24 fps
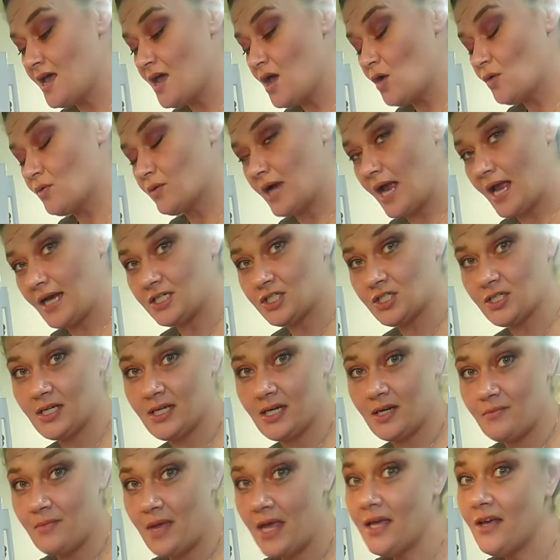We're actually going to
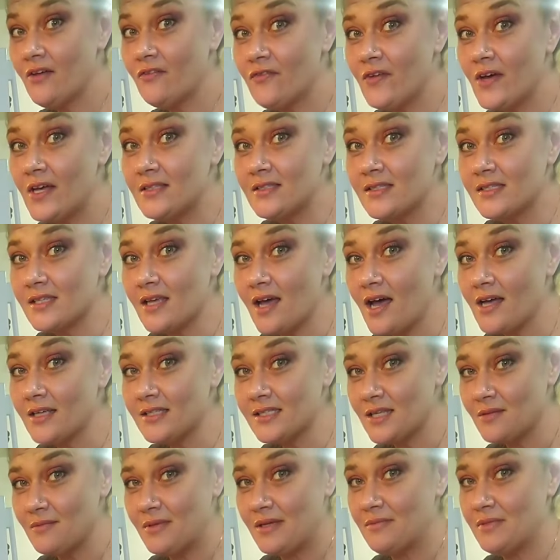make a fun sauce
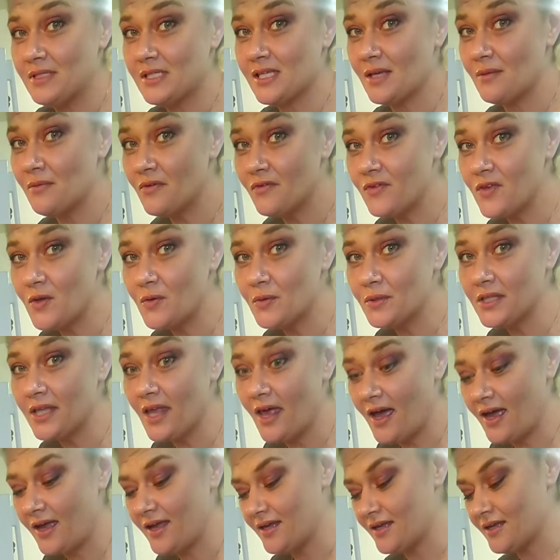that maybe some of you would
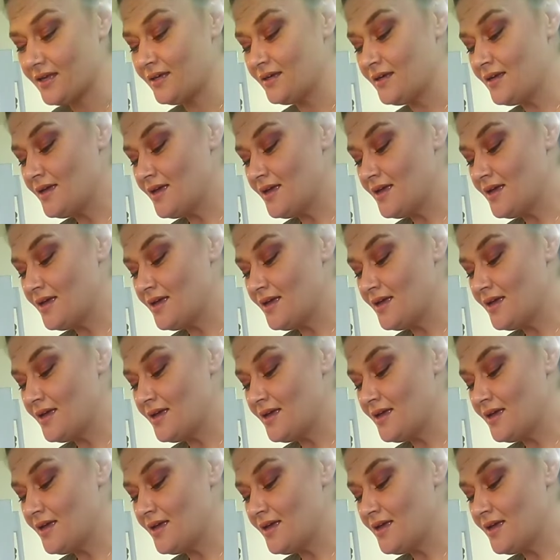like